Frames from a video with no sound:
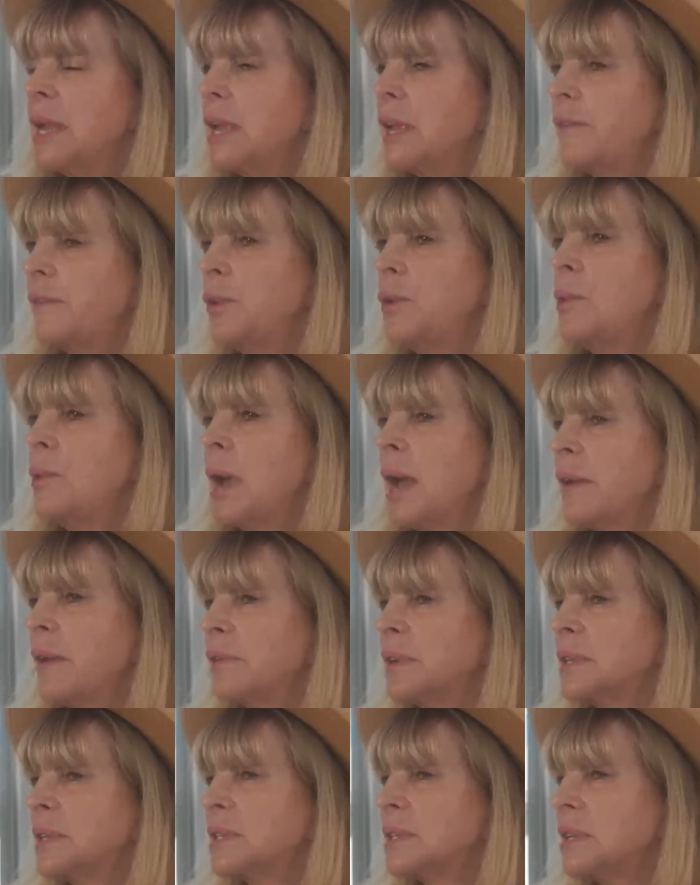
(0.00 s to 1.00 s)
if you
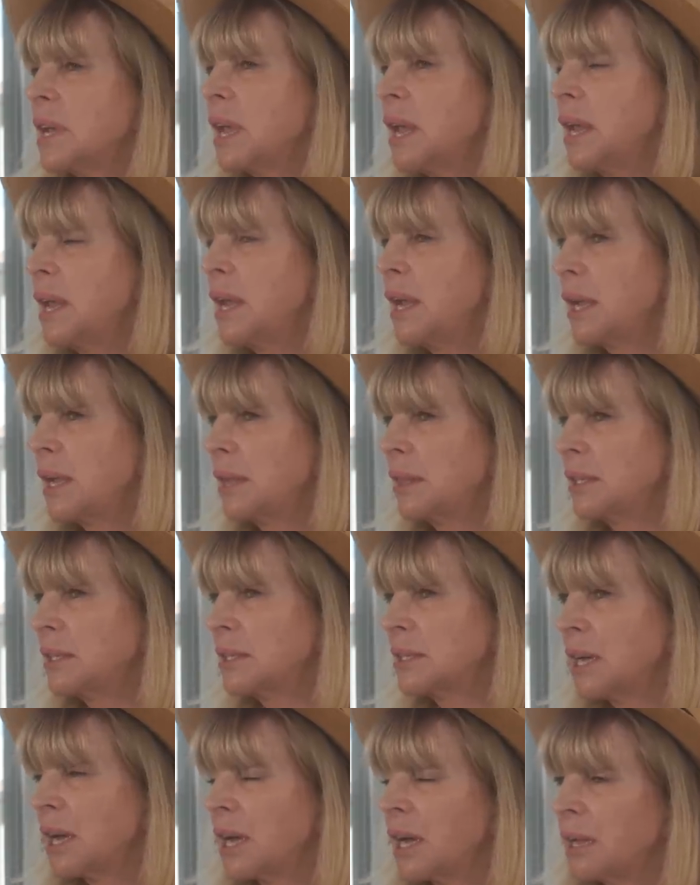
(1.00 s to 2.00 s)
haven't taken the
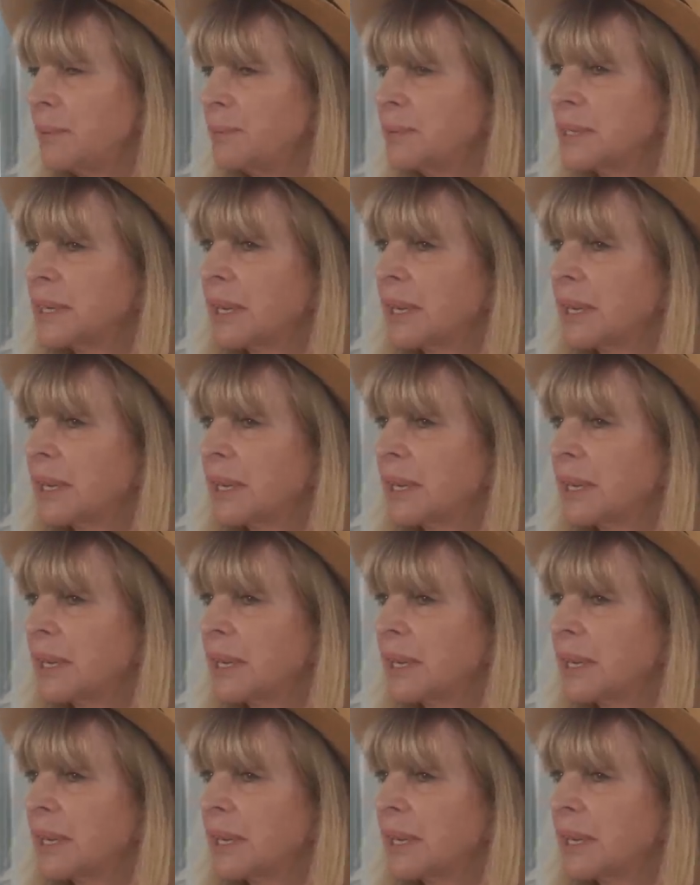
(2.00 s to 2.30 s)
time